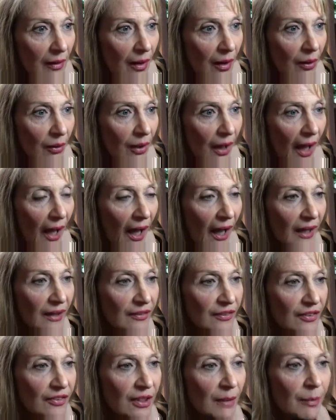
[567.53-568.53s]
Okay,
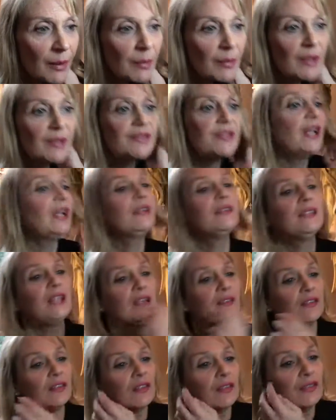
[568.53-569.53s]
so some people are saying
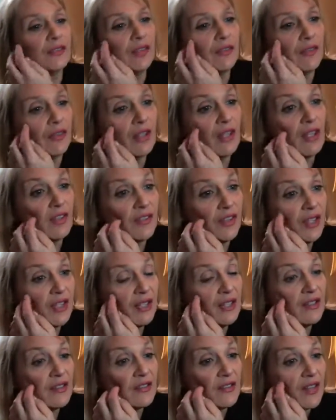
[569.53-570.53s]
technical
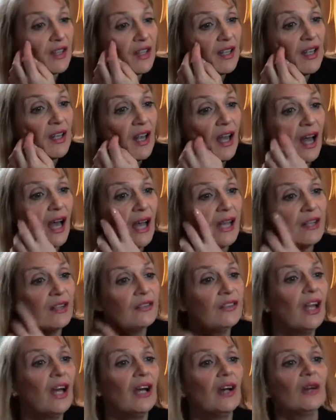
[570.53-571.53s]
difficulties. I
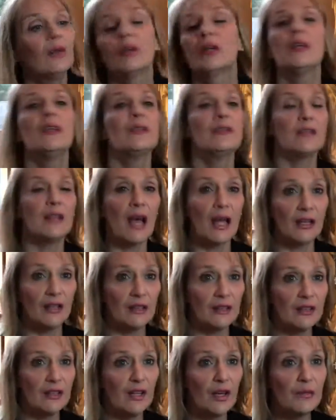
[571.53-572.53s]
don't know, because
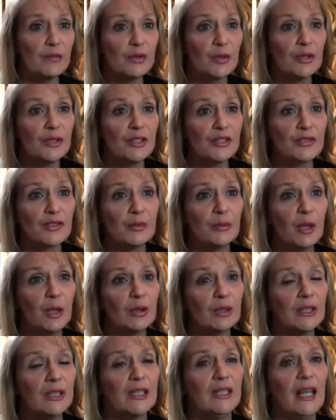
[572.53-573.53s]
I'm doing this
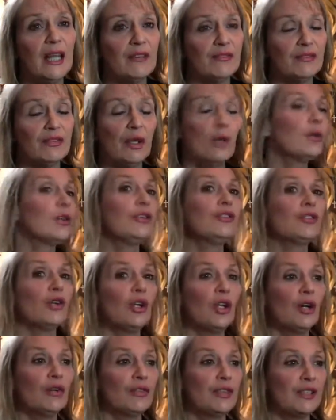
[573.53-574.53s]
remotely and I have no
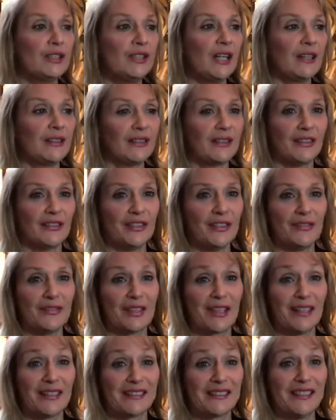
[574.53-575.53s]
control over the technical
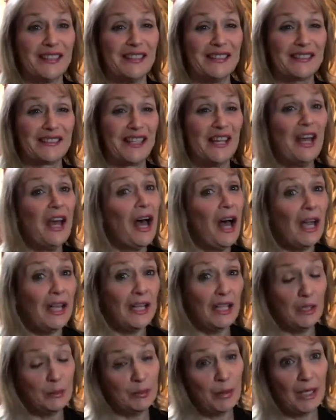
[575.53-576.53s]
difficulties. I
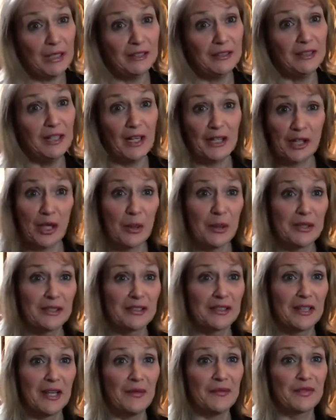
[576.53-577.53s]
hit a button and I go
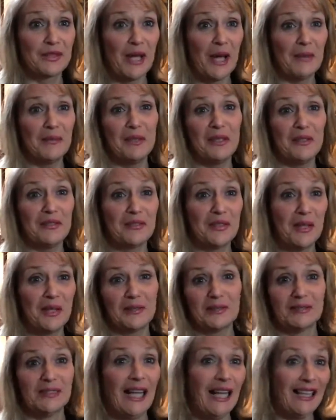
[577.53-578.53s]
into Gov's Comedy,
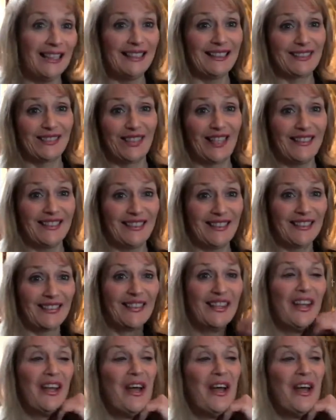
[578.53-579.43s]
so hey, that's what I do.